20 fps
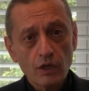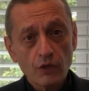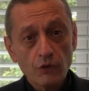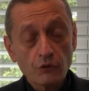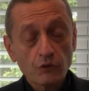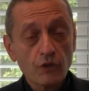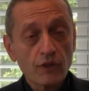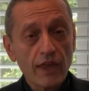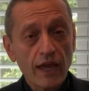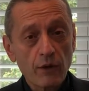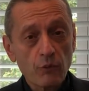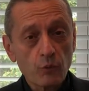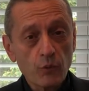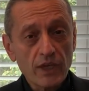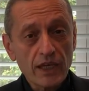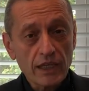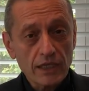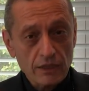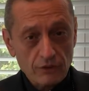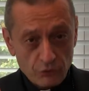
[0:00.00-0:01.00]
so that
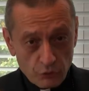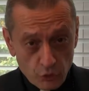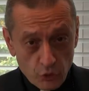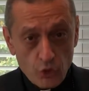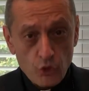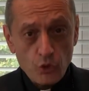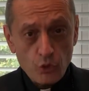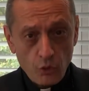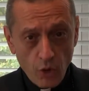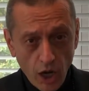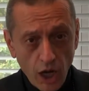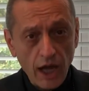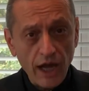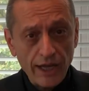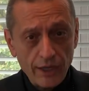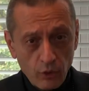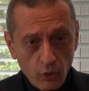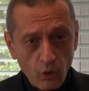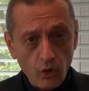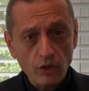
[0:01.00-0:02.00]
we, you,
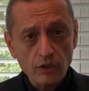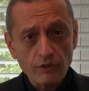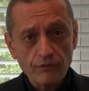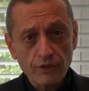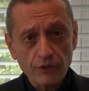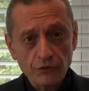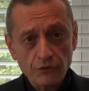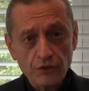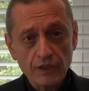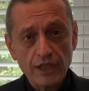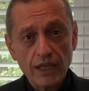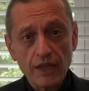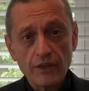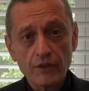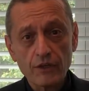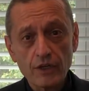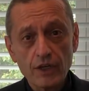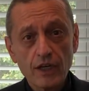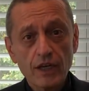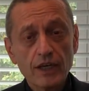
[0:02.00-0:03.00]
I, all of us
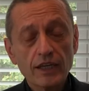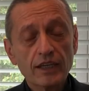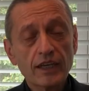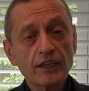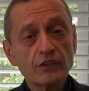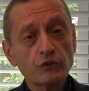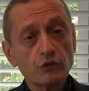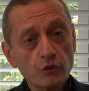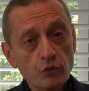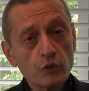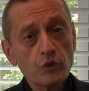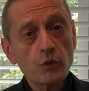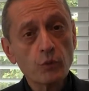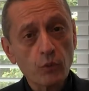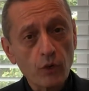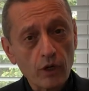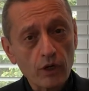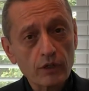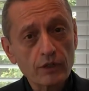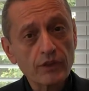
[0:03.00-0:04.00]
together, can do the
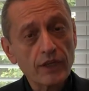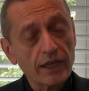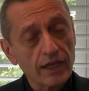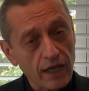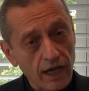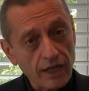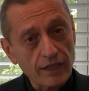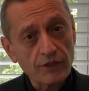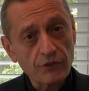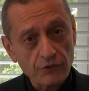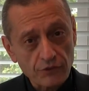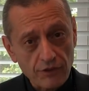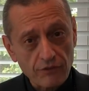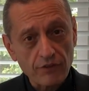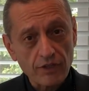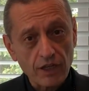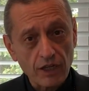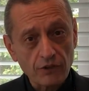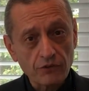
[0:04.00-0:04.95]
work that God has given.